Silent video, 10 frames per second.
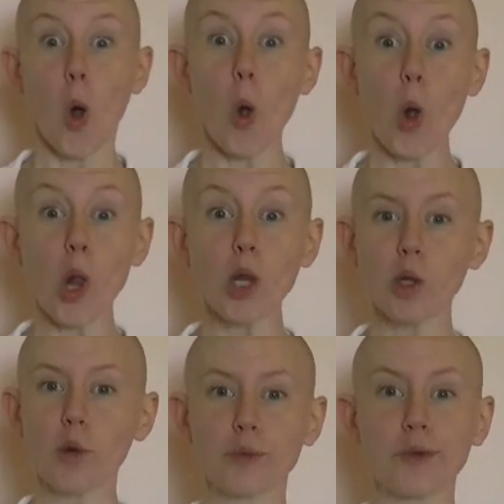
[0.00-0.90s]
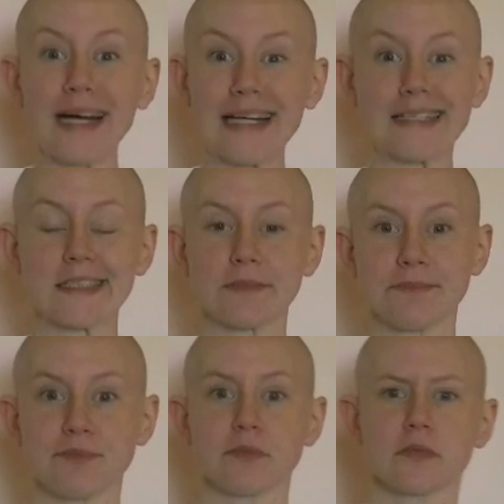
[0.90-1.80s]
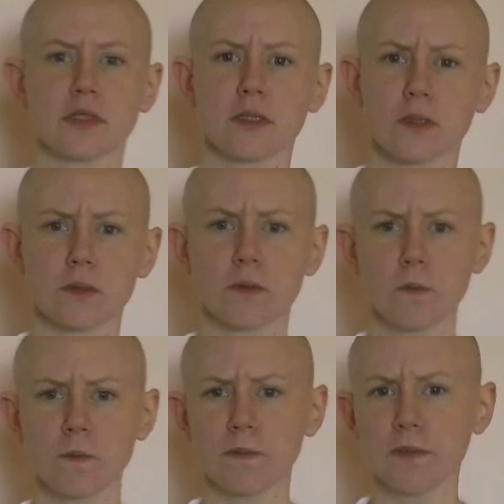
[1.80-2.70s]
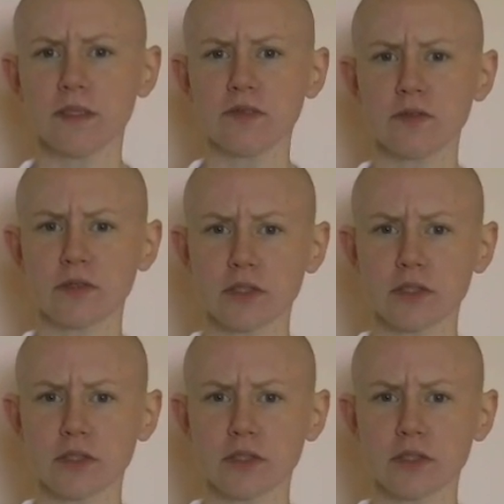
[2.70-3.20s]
All right. We've